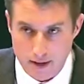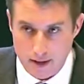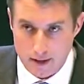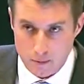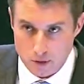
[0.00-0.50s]

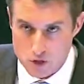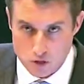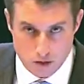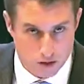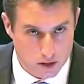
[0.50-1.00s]
We're
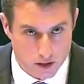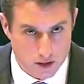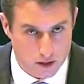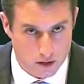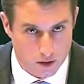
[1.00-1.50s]

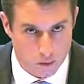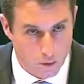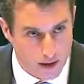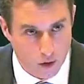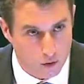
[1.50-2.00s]
certainly,
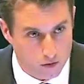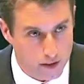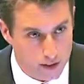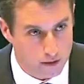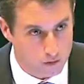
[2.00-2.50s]
way
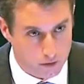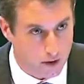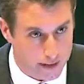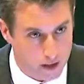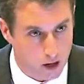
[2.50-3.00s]
overeating
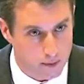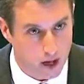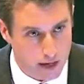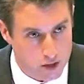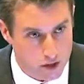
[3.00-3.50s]
refined
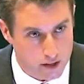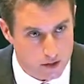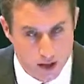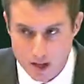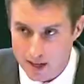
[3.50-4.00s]

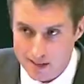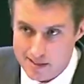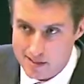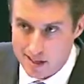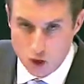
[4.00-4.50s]
carbohydrates. And it
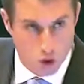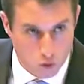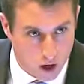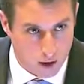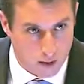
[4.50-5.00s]
doesn't say
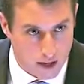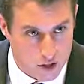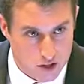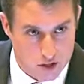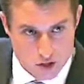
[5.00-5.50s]
no
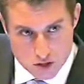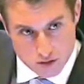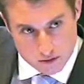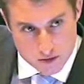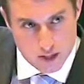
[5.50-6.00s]
carbohydrates. It just
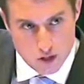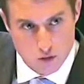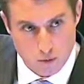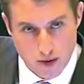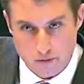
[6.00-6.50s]
sort of takes
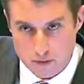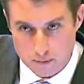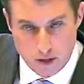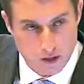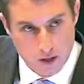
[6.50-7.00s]
you away
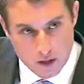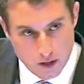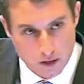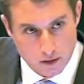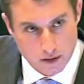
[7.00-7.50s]
from the
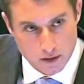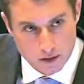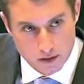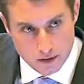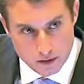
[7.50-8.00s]

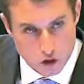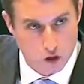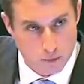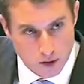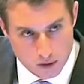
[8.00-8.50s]

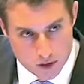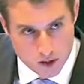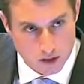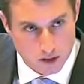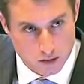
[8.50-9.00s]
tubers
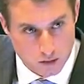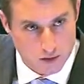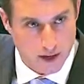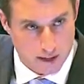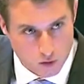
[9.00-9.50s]
and the
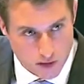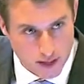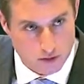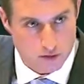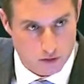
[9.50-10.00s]
refined
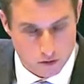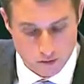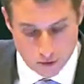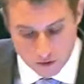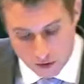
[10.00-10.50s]
grains and so
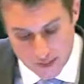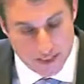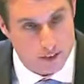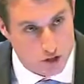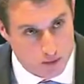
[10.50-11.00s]
forth. So I
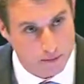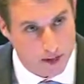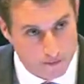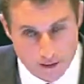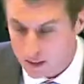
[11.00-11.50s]
think there's some
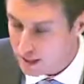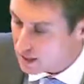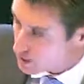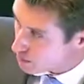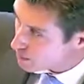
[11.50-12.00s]

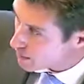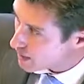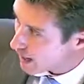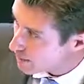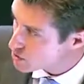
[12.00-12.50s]
validity to it, but
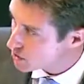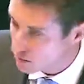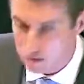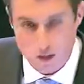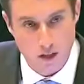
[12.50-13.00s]

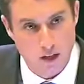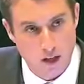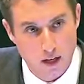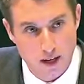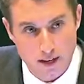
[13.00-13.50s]
absolutely,
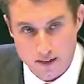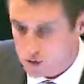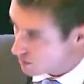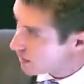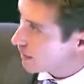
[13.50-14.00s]
go
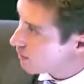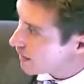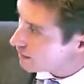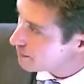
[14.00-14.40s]
ahead.